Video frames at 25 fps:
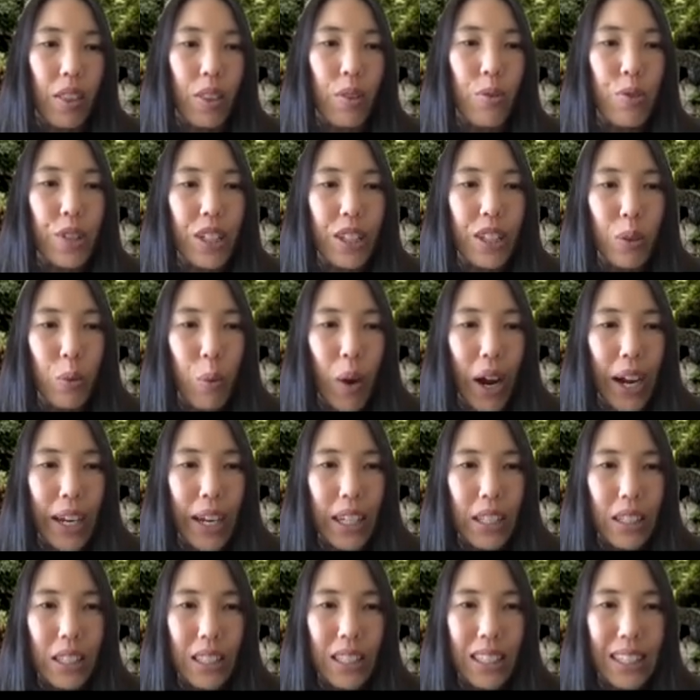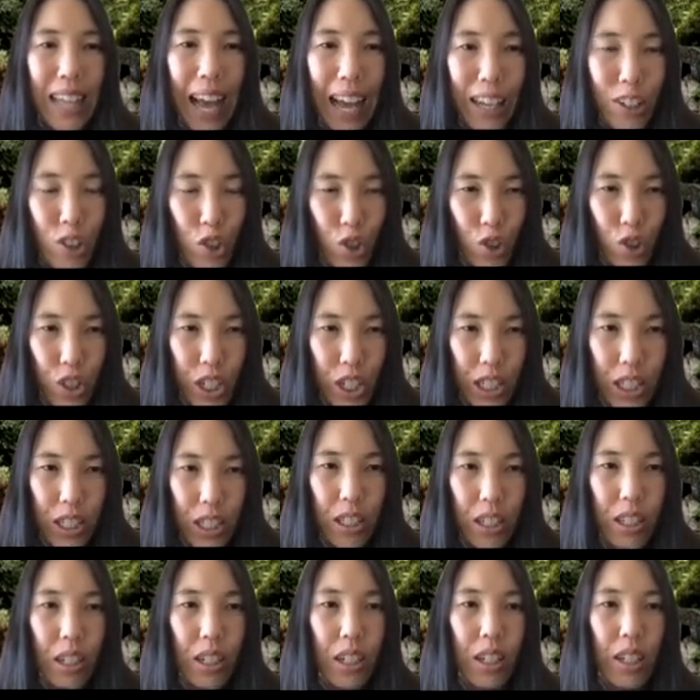The reason why it's
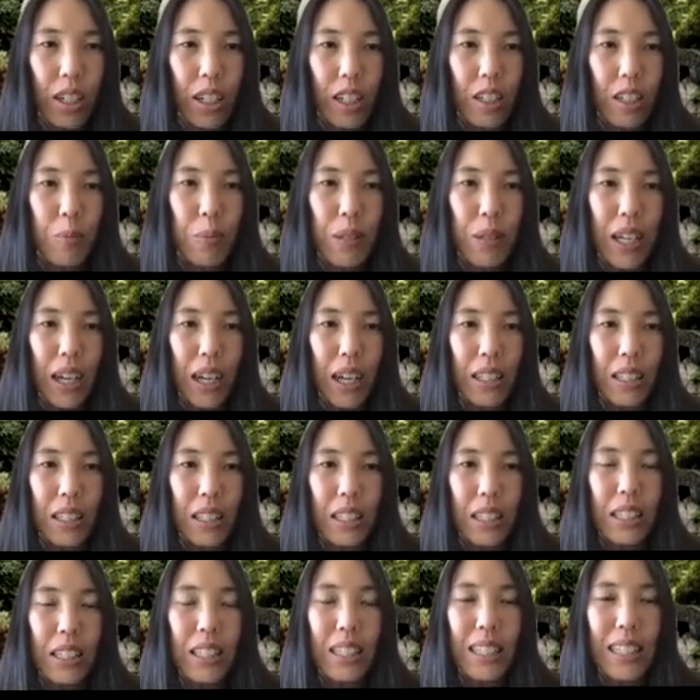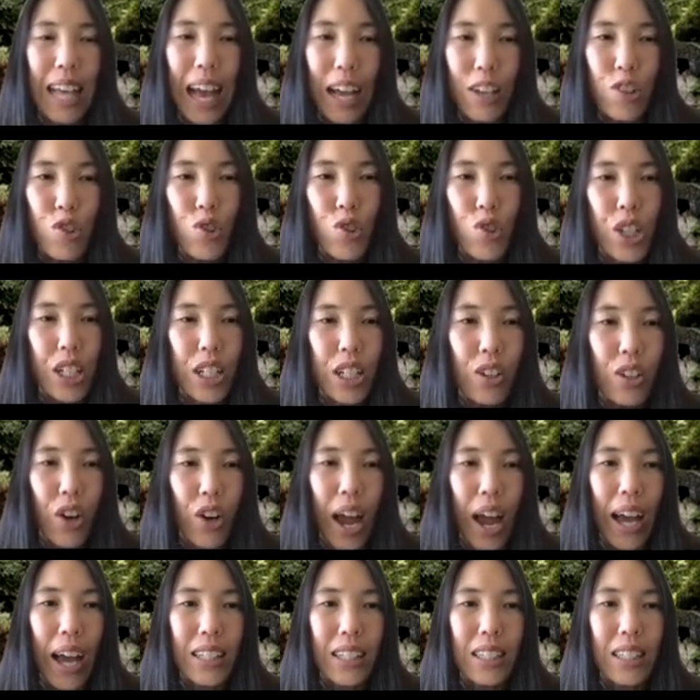saturated is because it's saturated
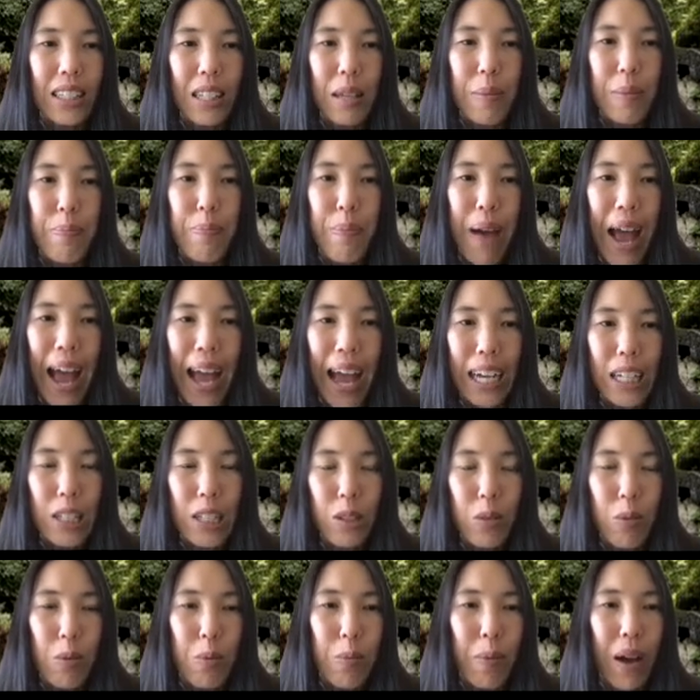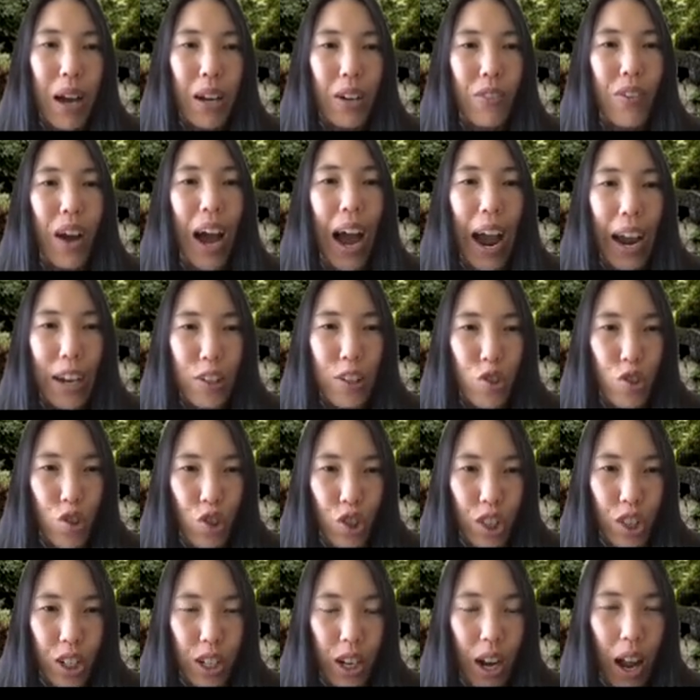or has the maximum amount of
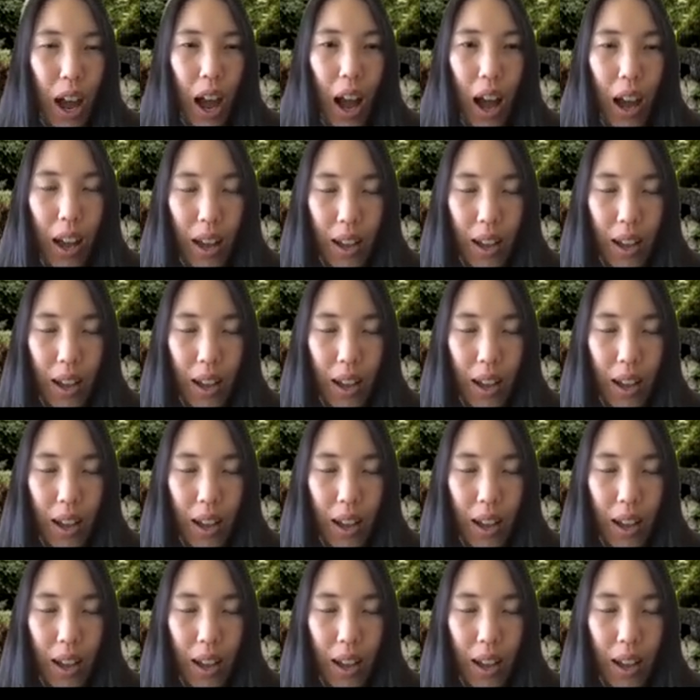hydrogen